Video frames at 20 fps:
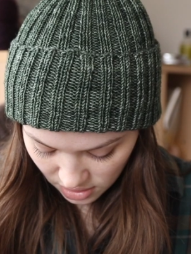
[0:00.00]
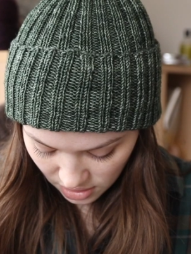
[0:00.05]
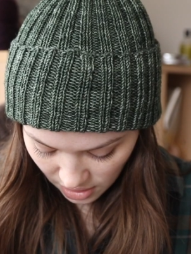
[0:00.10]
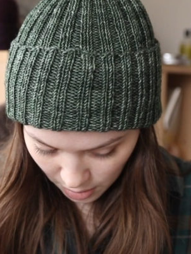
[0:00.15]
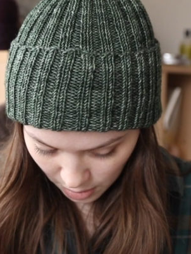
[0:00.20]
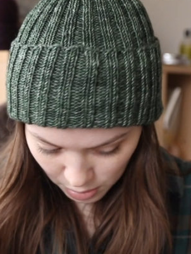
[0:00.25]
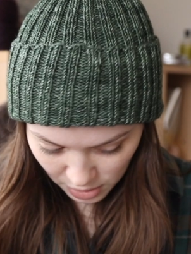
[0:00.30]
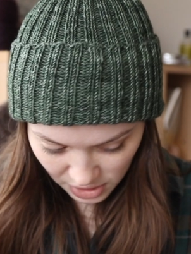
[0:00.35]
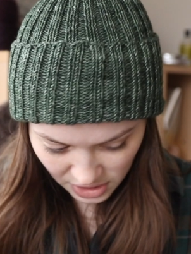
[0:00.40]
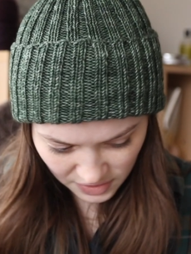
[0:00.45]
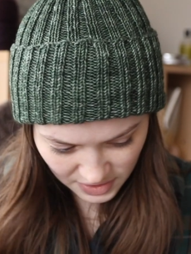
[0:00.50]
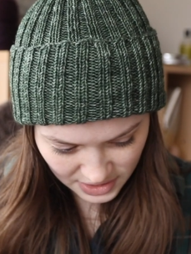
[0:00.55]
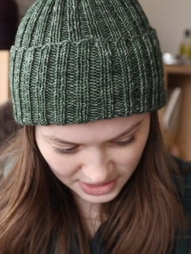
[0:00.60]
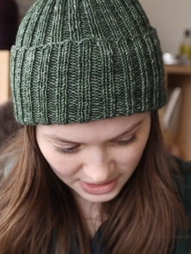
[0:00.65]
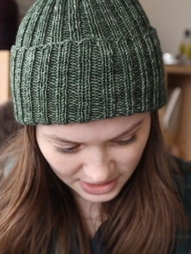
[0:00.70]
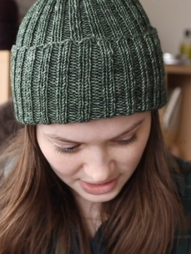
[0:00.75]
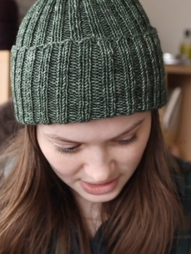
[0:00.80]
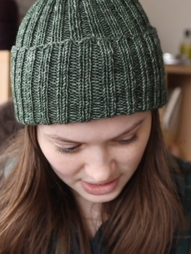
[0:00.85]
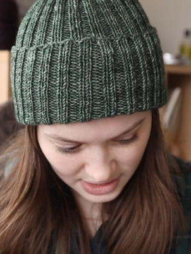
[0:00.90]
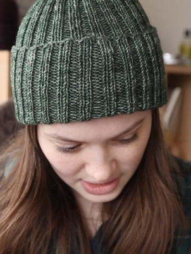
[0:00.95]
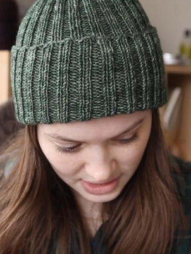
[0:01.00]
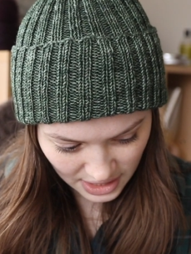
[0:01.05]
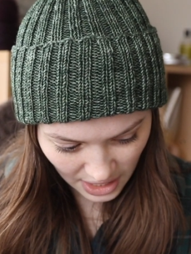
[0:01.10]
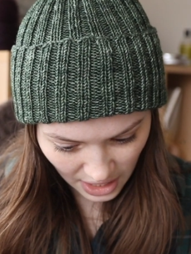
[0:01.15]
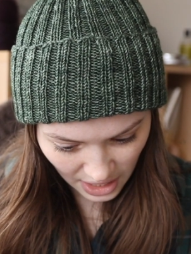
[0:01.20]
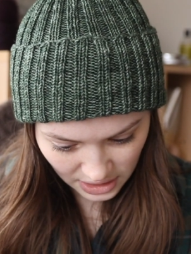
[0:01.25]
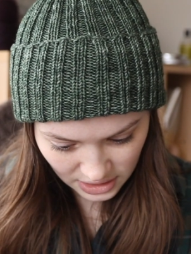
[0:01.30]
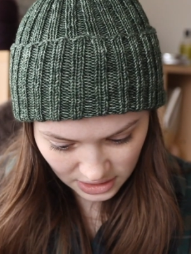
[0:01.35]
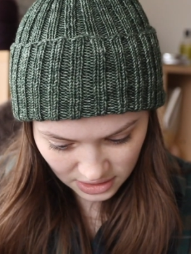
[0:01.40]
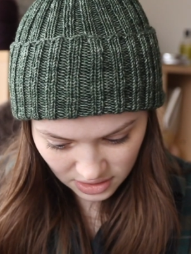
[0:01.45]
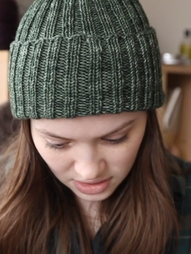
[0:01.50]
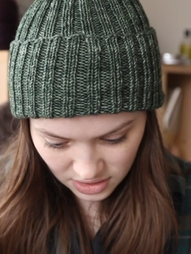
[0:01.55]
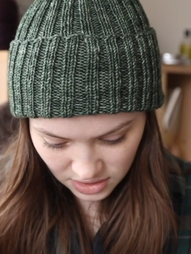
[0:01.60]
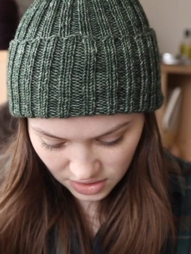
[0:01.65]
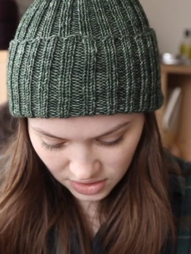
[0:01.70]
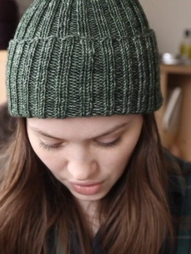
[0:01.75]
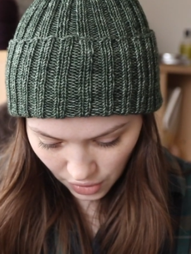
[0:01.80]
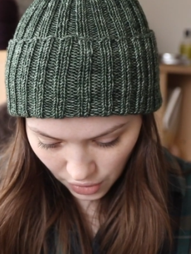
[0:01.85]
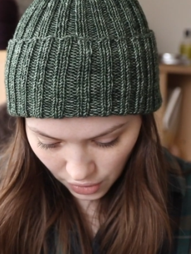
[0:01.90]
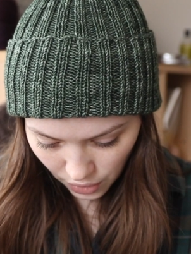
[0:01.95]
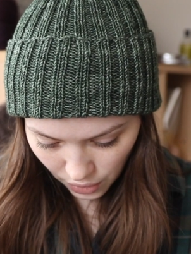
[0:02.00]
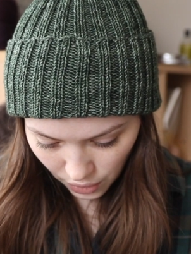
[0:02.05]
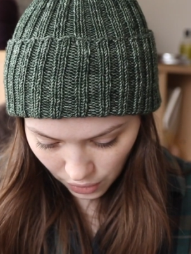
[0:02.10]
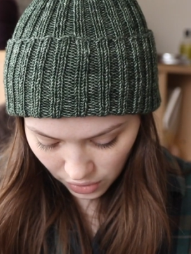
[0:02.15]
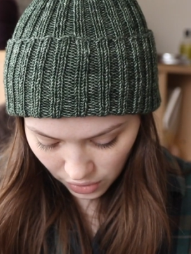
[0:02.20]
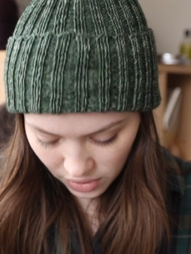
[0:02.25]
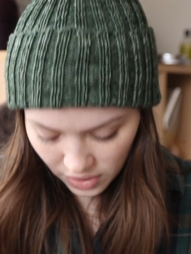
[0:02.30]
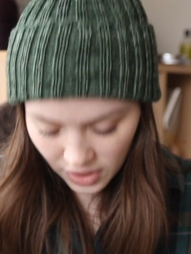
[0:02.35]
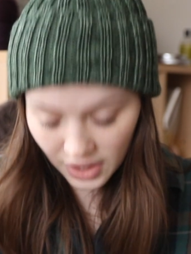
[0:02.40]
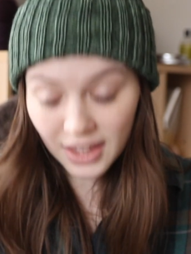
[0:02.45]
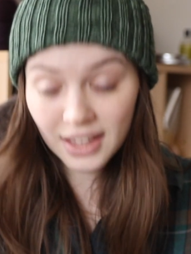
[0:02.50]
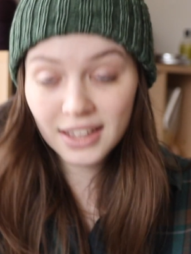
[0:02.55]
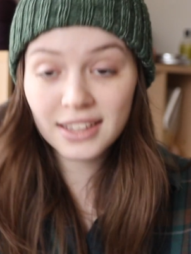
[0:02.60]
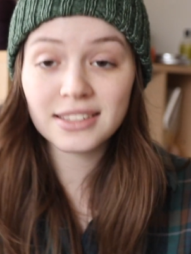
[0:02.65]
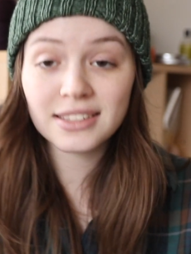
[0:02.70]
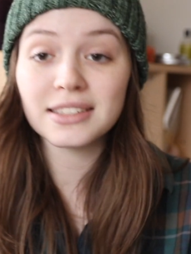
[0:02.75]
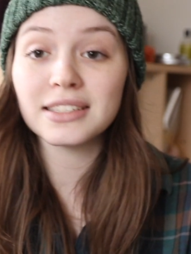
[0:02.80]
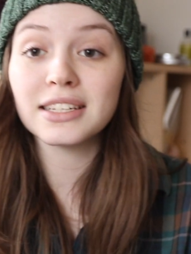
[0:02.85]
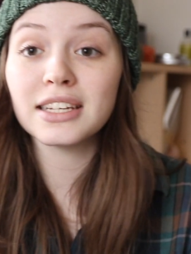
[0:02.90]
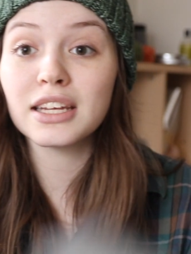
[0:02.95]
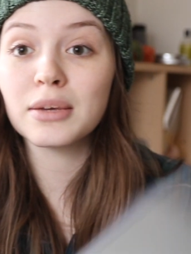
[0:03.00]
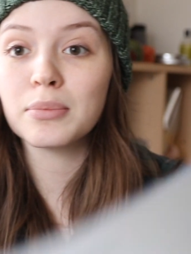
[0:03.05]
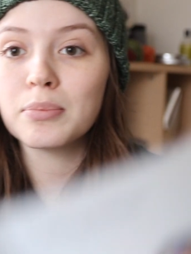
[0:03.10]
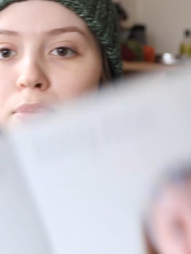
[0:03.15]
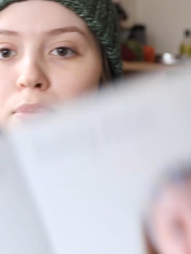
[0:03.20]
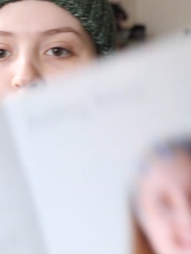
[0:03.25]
I believe it's a set, so it's a knitting